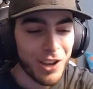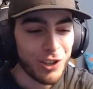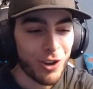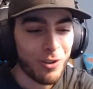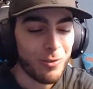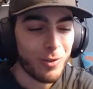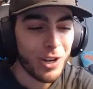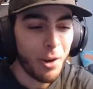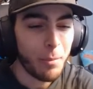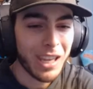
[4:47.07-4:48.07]
So when
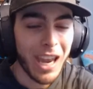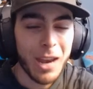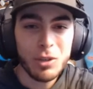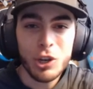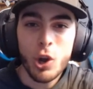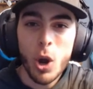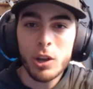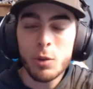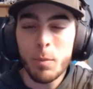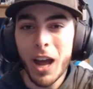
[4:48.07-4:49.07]
you're Epic Games and you go
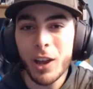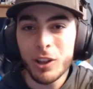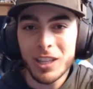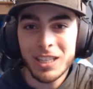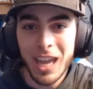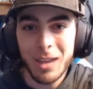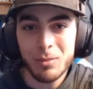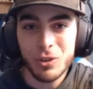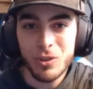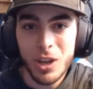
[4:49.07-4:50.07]
out and you buy all these game
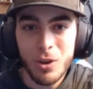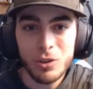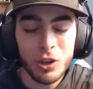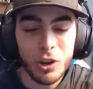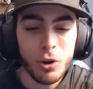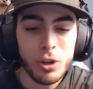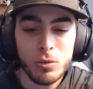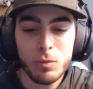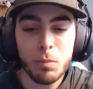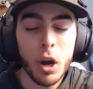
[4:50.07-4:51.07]
studios or
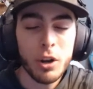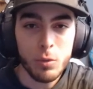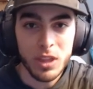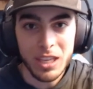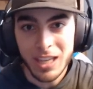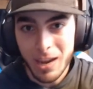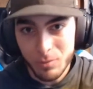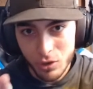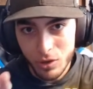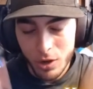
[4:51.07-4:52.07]
you partner with these
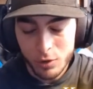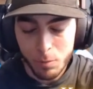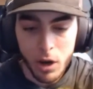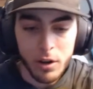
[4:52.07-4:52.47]
game studios,